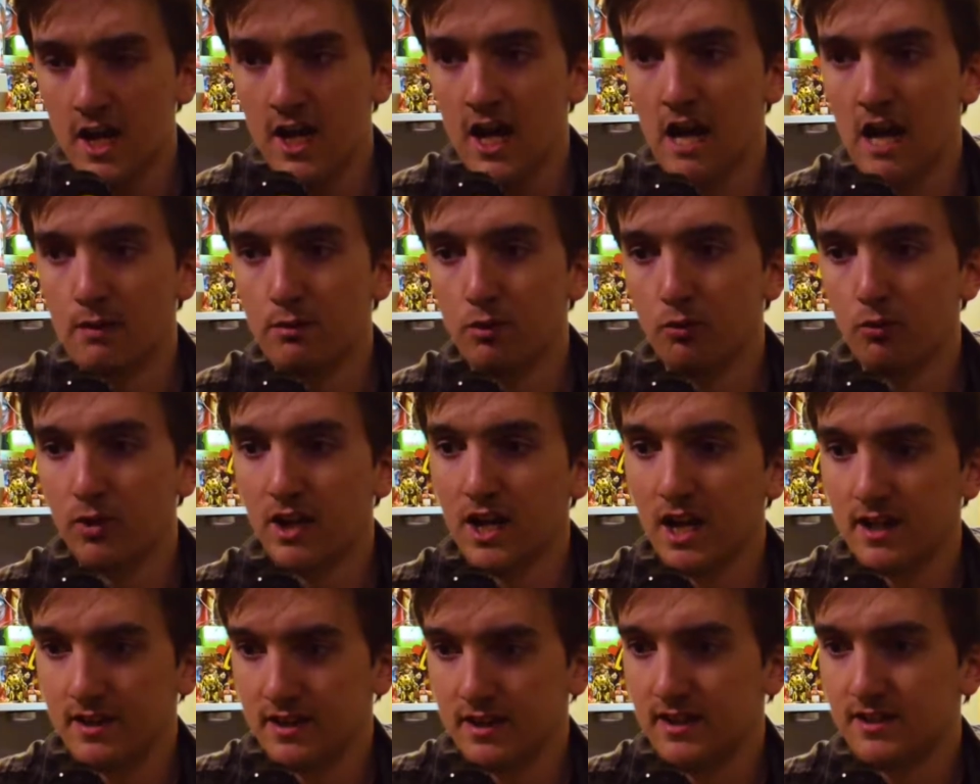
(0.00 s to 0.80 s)
I mean, we
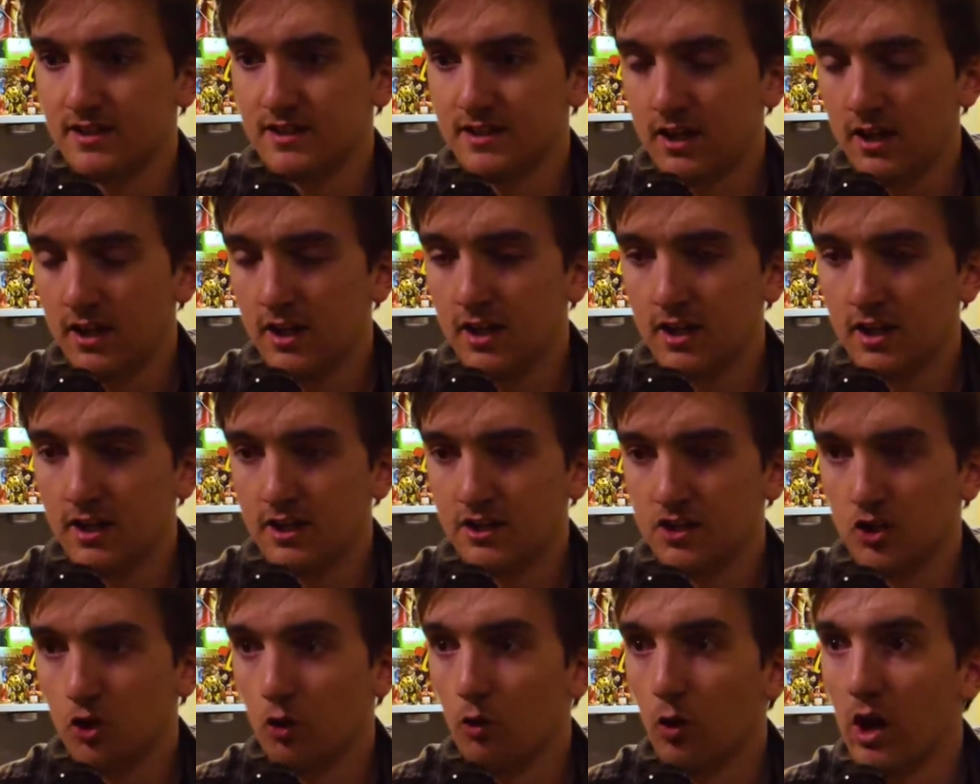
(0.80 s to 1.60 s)
got this
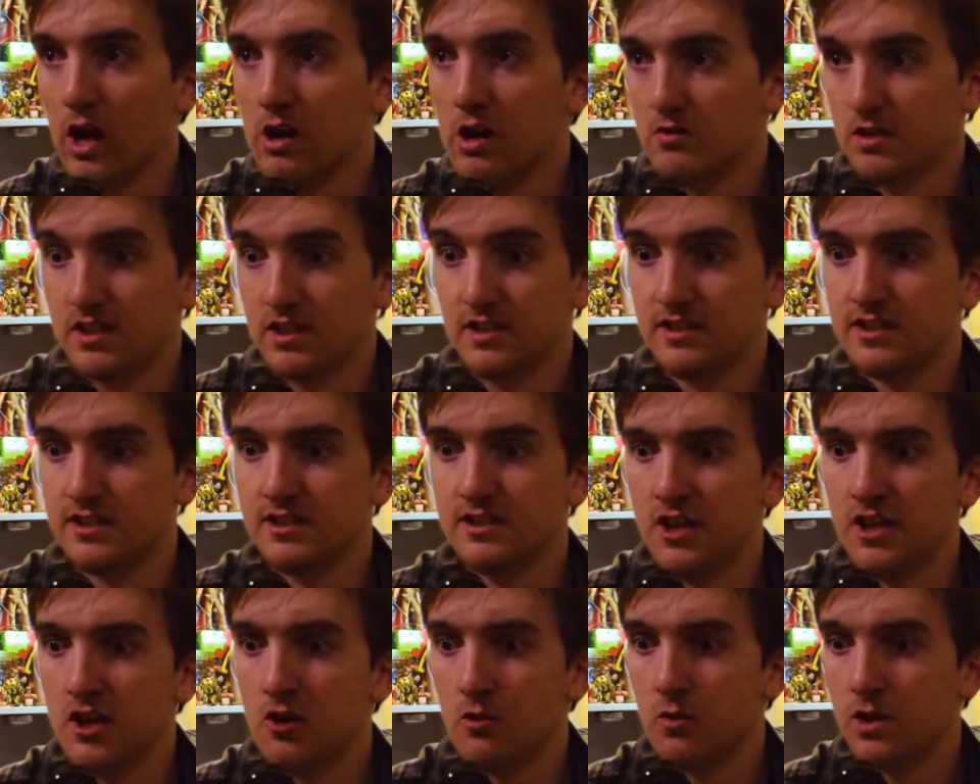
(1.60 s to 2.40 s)
grounded,
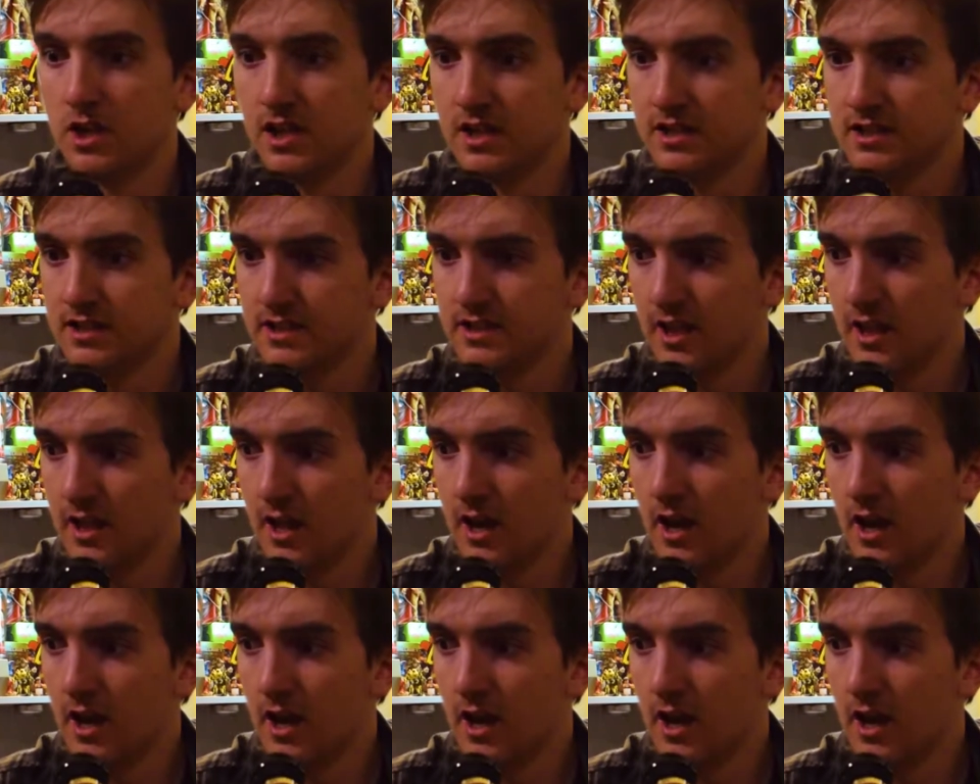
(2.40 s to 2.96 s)
serious,